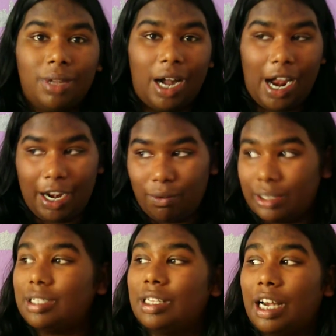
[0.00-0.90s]
I
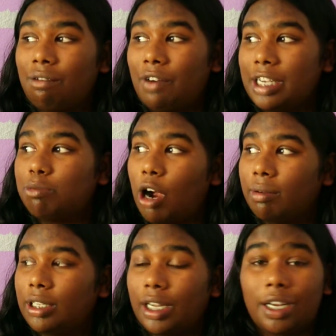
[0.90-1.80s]
received that advice
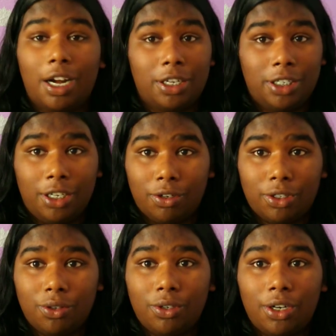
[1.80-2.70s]
probably like a year or
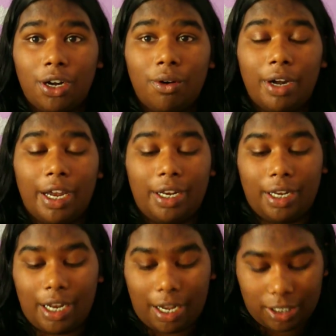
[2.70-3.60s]
two ago, and
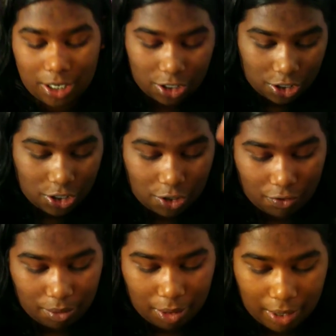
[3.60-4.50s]
it has
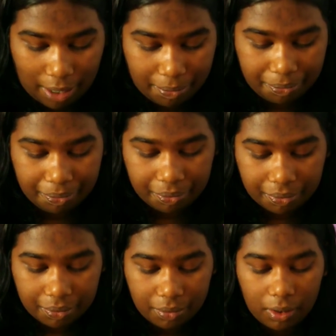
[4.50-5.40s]
served me well.
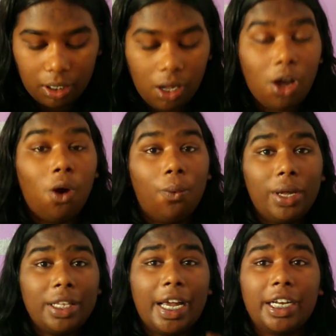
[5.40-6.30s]

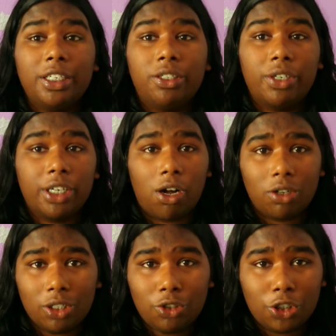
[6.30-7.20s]
With nannies, you can
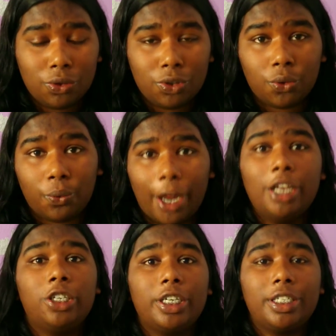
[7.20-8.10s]
also choose
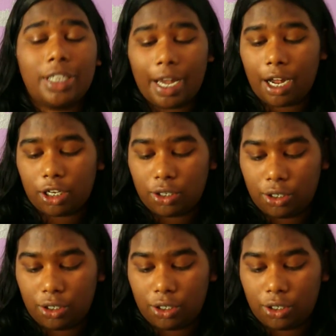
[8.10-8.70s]
ranges and